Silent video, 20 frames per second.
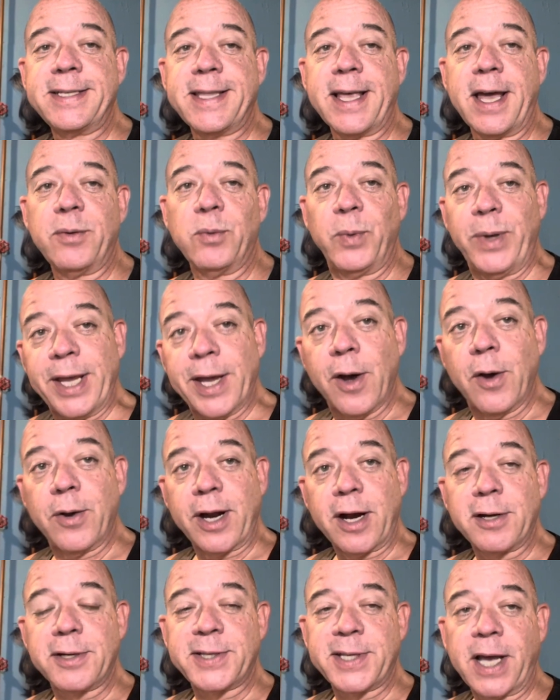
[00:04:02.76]
that we
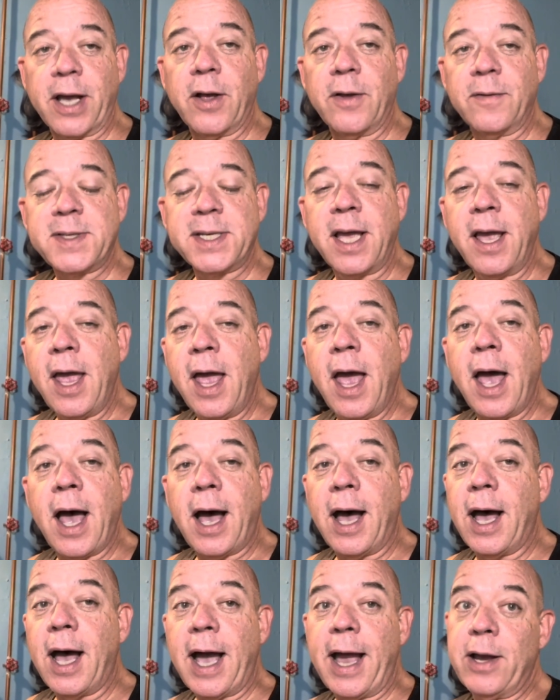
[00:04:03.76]
own ourselves,
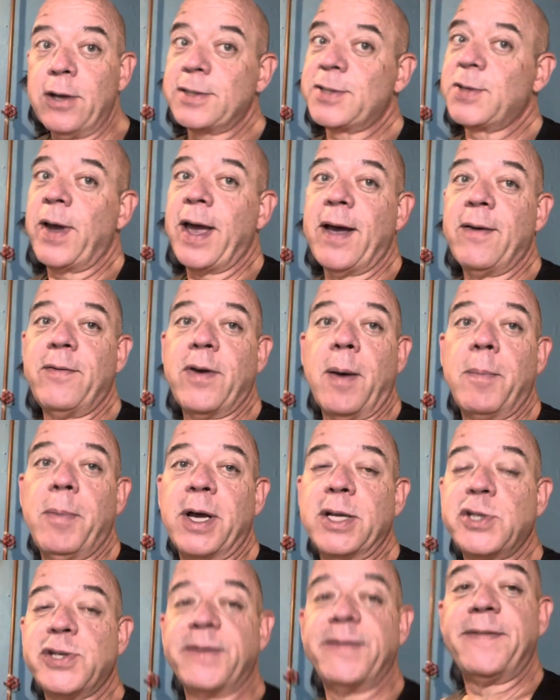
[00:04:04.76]
I also have a
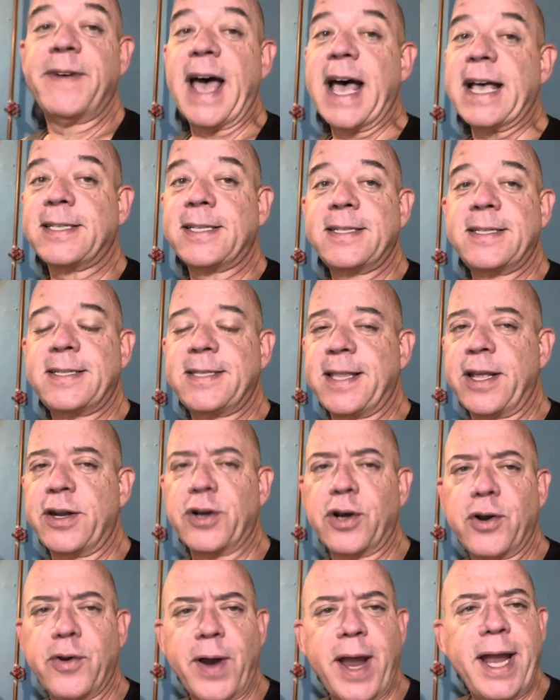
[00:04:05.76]
bunch of vests
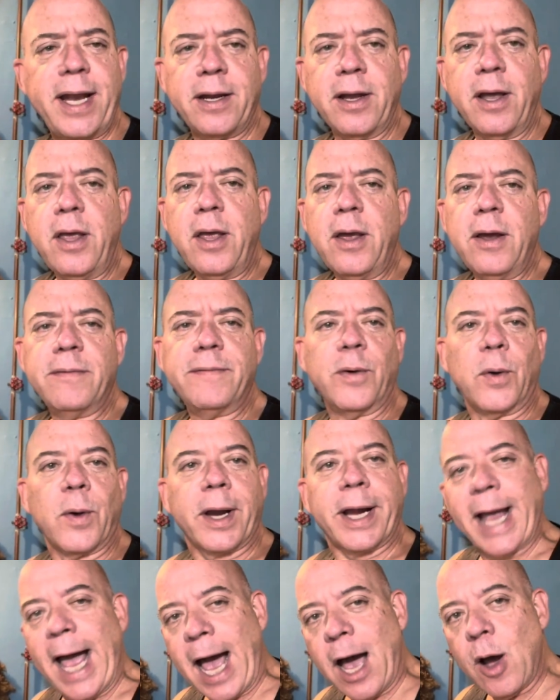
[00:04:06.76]
that are great
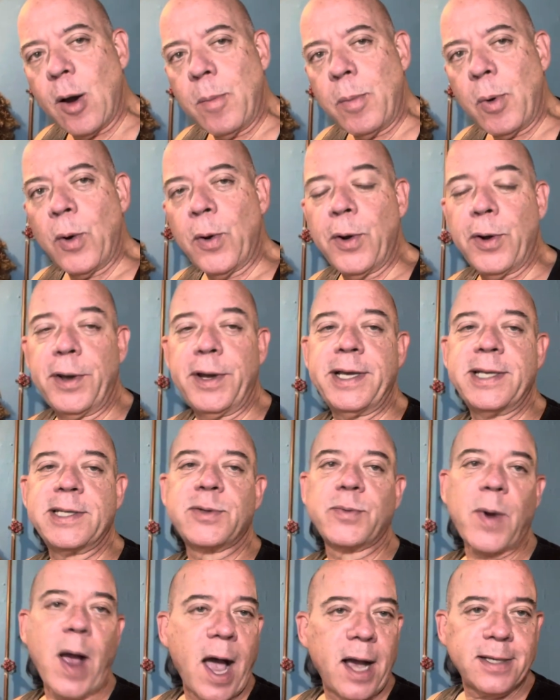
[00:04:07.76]
for
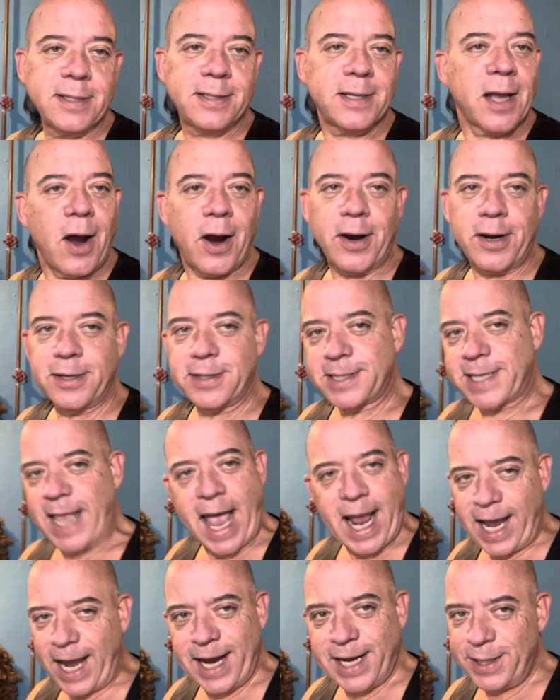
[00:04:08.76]
cowboys, rock stars,
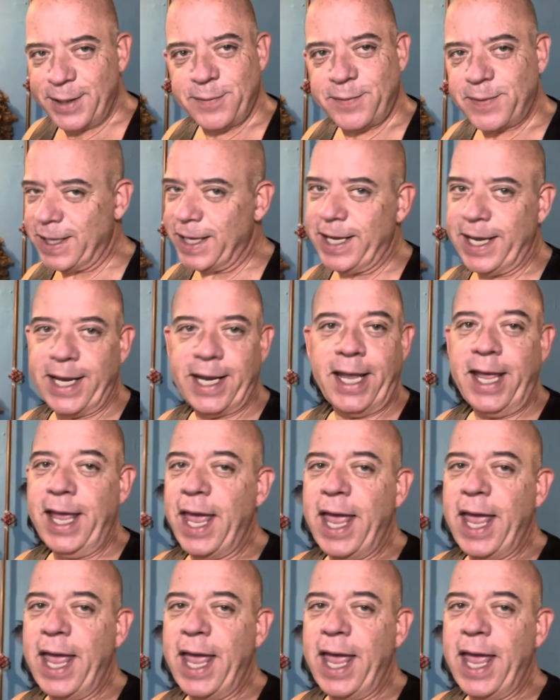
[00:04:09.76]
that kind of thing.